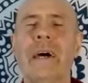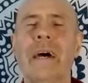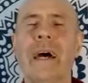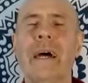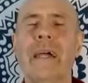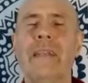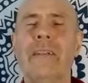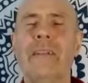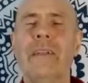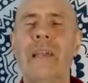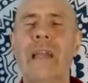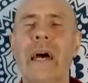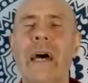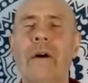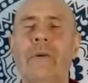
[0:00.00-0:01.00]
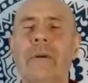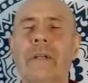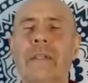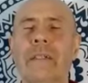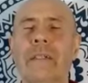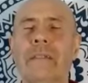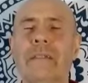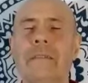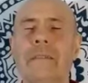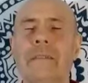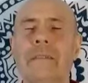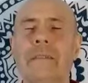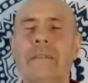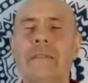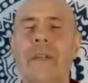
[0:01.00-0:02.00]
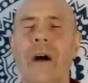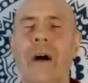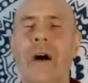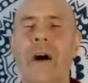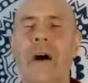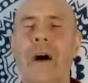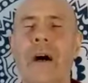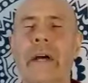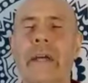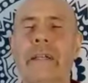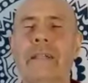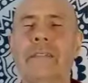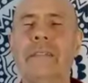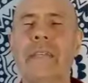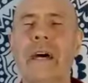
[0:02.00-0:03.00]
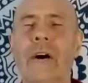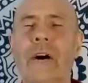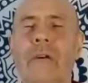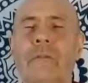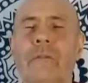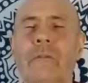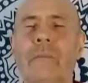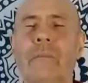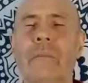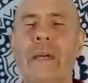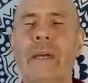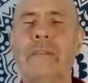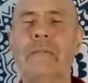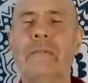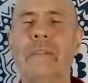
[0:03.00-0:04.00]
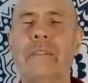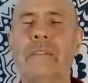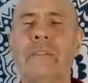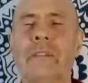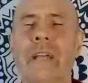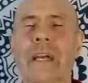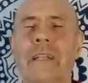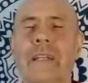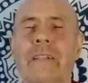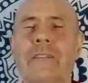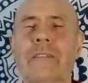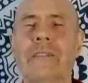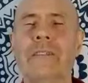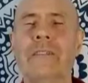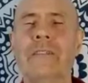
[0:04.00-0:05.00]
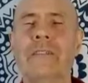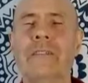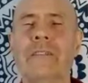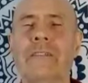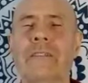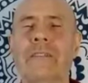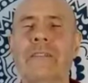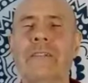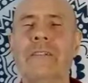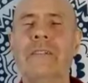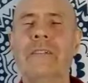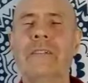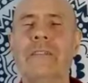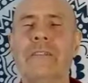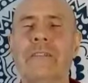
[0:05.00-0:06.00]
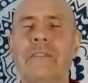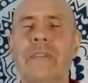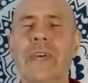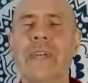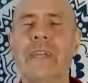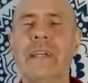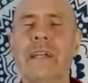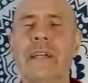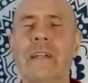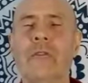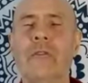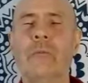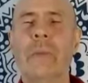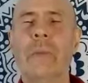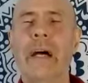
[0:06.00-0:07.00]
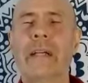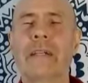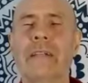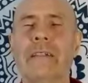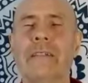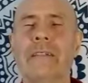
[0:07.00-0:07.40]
And allowing the higher self and beneficial energies to say hello back.